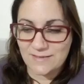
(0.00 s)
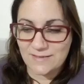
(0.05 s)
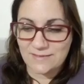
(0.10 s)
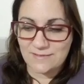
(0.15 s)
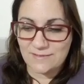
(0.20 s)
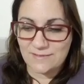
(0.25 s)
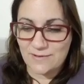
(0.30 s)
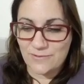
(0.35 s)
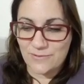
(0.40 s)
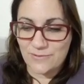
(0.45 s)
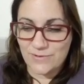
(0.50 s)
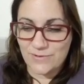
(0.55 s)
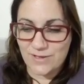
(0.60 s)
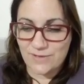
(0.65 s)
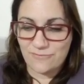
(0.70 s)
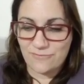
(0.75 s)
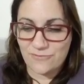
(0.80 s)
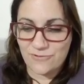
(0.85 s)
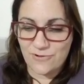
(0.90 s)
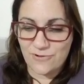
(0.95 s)
So
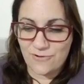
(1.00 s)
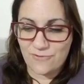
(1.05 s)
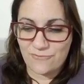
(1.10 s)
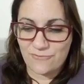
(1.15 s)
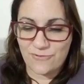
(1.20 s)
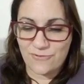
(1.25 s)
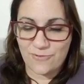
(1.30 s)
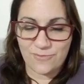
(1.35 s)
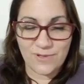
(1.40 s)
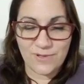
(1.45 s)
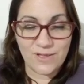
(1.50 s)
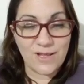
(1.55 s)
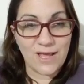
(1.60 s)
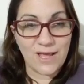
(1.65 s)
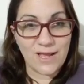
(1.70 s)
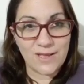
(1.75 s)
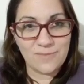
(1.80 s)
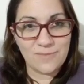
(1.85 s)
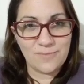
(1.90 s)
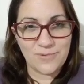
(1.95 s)
if you are from the
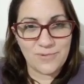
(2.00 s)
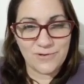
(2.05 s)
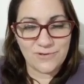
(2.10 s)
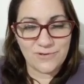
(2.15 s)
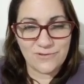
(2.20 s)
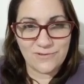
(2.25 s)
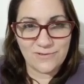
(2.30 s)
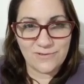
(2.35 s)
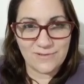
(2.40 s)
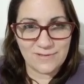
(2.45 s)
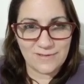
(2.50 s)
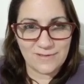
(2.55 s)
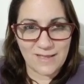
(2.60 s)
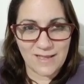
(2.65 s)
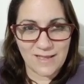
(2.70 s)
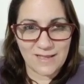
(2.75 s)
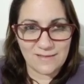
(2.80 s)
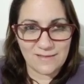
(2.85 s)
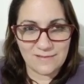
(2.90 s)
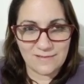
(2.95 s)
lucky person
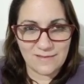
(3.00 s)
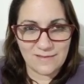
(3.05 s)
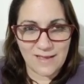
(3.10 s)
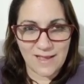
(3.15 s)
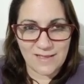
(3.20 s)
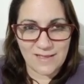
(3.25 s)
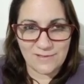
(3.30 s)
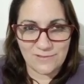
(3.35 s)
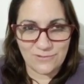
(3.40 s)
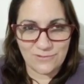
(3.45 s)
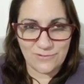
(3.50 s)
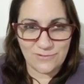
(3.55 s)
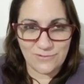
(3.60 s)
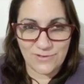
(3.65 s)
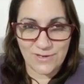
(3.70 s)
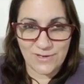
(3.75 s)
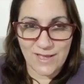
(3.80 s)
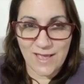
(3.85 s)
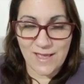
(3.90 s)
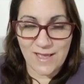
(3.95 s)
that got to
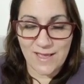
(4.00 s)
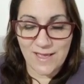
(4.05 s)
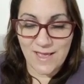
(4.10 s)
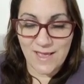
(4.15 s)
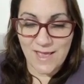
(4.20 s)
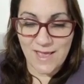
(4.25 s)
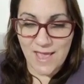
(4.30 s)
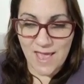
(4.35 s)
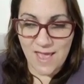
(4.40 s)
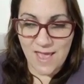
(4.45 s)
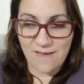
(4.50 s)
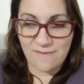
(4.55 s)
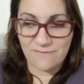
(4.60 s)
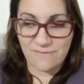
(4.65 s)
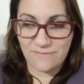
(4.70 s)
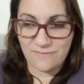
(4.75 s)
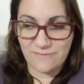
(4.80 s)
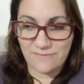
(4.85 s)
have